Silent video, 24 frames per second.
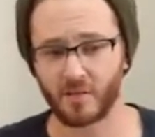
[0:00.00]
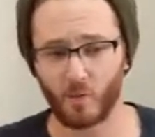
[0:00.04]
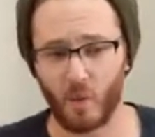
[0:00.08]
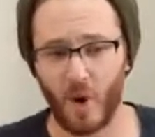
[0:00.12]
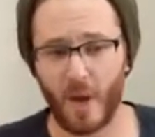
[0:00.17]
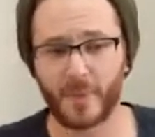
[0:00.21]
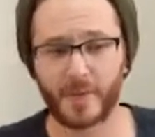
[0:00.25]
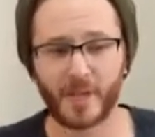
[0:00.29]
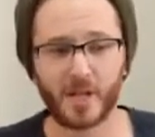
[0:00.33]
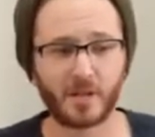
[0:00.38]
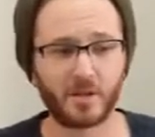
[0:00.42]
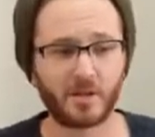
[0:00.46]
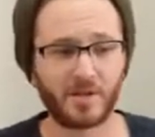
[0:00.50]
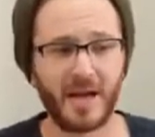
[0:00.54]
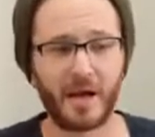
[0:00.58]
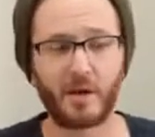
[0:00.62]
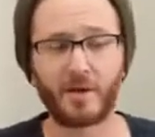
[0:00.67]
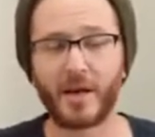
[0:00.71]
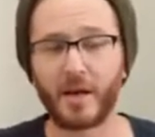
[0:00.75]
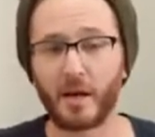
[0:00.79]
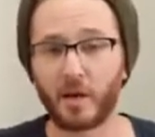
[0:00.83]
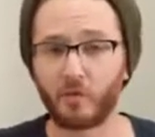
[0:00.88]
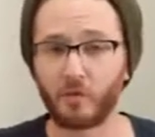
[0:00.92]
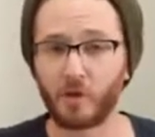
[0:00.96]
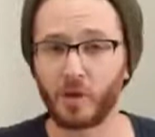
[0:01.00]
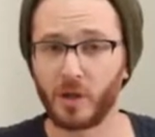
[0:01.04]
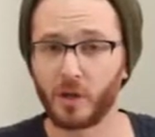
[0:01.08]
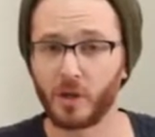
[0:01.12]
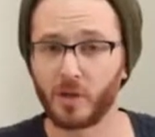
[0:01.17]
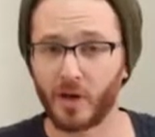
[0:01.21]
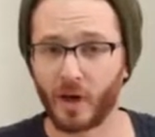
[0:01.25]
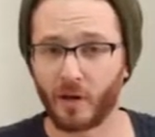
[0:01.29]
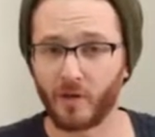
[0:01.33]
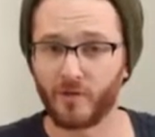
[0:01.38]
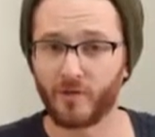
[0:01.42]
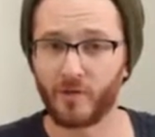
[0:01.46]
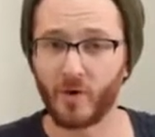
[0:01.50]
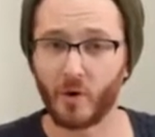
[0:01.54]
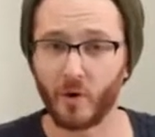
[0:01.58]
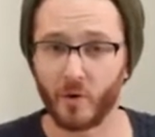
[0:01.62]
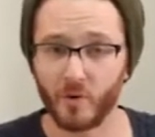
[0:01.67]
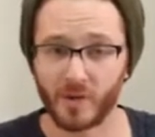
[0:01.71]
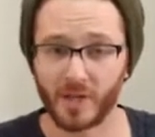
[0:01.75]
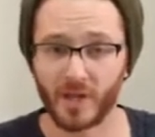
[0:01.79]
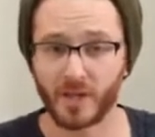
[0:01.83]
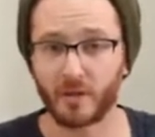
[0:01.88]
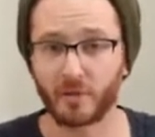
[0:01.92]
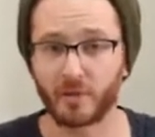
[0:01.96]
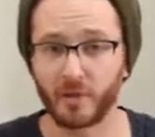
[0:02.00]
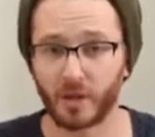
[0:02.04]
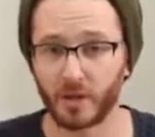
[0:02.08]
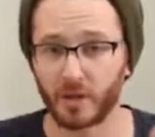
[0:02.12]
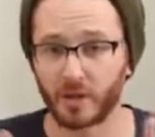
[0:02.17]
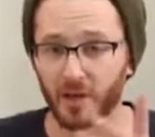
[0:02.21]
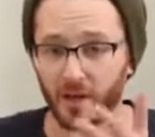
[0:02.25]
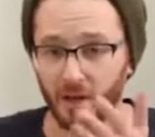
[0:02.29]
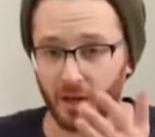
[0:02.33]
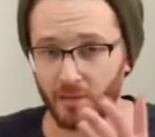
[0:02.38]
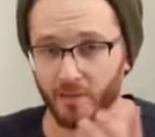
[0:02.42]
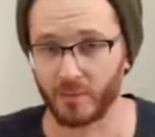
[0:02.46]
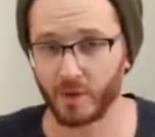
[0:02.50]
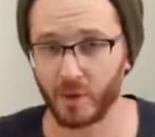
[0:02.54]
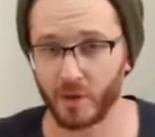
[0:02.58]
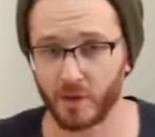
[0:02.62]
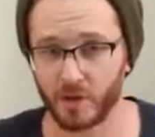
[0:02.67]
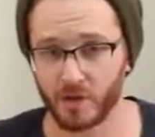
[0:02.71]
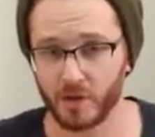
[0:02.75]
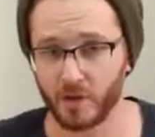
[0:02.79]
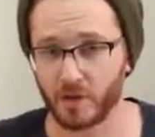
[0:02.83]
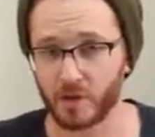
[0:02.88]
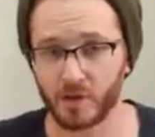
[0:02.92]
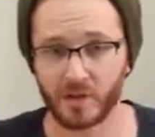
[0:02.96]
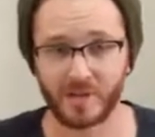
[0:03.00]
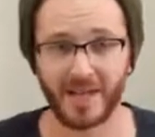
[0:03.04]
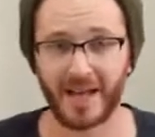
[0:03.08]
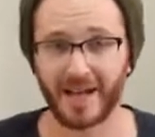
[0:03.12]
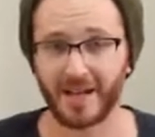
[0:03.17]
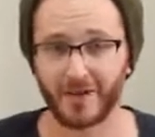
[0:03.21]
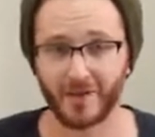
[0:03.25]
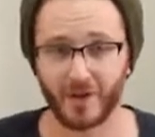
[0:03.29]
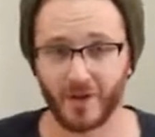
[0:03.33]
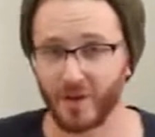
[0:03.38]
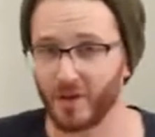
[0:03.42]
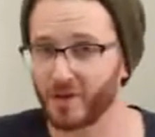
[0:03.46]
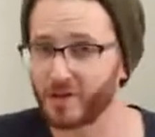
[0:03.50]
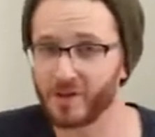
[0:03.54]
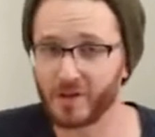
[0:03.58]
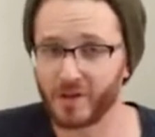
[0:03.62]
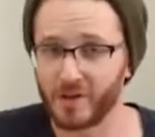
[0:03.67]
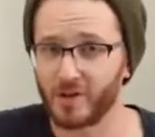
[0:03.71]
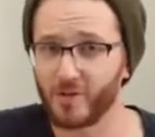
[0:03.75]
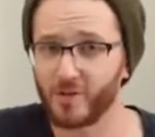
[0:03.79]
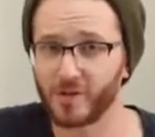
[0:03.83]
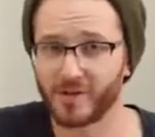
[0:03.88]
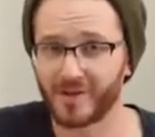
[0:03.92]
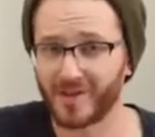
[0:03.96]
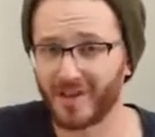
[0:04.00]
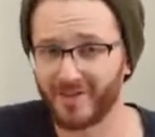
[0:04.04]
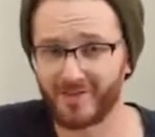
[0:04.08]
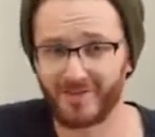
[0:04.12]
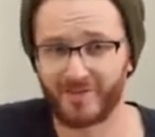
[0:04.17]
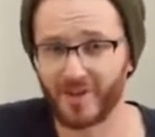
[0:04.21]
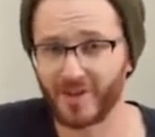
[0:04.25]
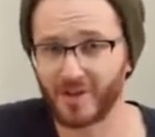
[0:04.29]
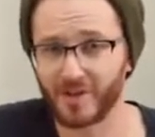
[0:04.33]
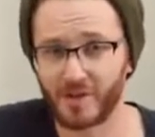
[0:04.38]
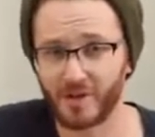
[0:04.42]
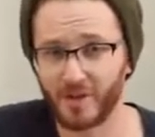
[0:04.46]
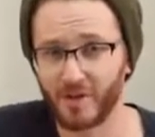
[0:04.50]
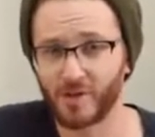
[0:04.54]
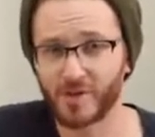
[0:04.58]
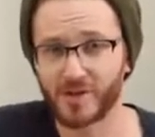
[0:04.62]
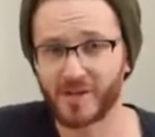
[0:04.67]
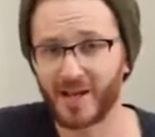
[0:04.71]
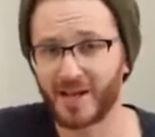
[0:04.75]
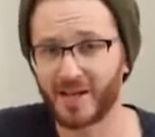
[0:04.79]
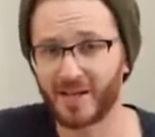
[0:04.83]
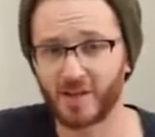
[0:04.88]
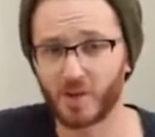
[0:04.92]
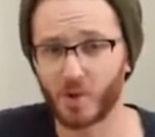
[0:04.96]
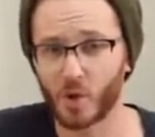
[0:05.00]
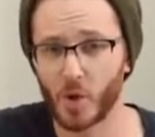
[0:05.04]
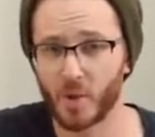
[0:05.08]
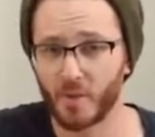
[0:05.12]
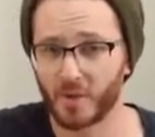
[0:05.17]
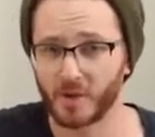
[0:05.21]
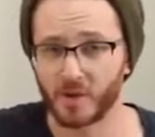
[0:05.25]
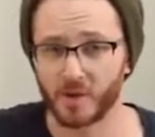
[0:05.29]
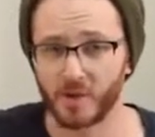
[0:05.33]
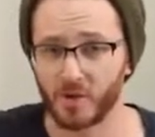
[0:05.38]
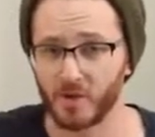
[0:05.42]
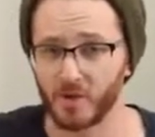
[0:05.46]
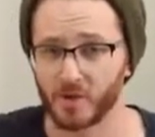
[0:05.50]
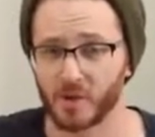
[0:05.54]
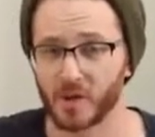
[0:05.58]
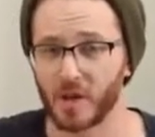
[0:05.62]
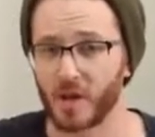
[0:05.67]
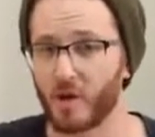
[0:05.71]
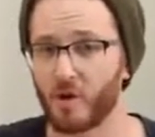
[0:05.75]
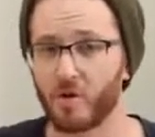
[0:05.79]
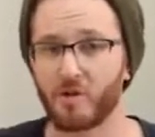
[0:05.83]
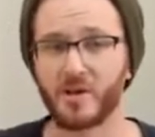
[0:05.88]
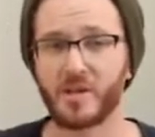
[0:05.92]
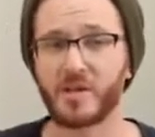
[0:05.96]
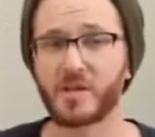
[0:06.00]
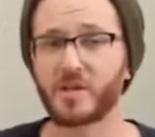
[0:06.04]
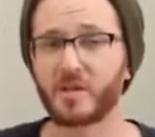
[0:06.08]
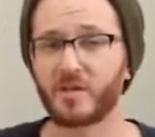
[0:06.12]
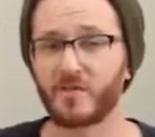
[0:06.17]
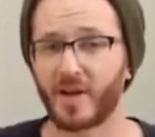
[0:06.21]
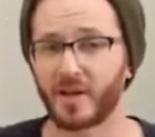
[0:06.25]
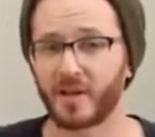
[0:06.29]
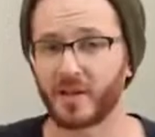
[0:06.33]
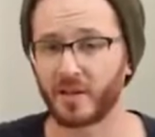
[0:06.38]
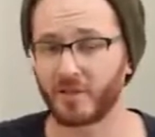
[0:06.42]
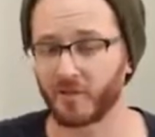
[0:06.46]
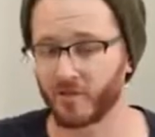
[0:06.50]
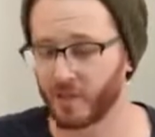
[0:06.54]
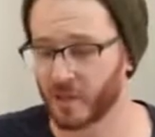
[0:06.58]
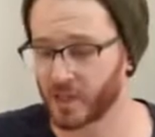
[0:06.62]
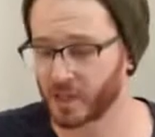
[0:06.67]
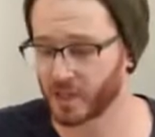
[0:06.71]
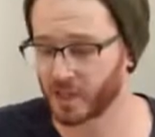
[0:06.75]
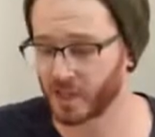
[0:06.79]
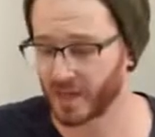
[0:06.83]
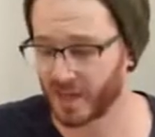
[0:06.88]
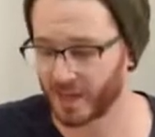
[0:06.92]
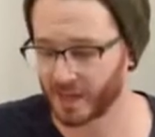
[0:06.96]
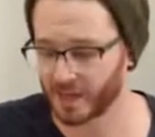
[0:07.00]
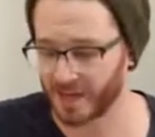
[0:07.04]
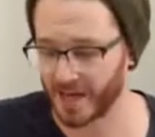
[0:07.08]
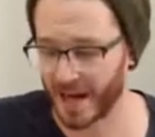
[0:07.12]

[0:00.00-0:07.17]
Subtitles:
Websites are now getting really good on phones, and they're really good on computers. They're just not good to use, and not fun to use, and not enjoyable to use, or easy to find the information on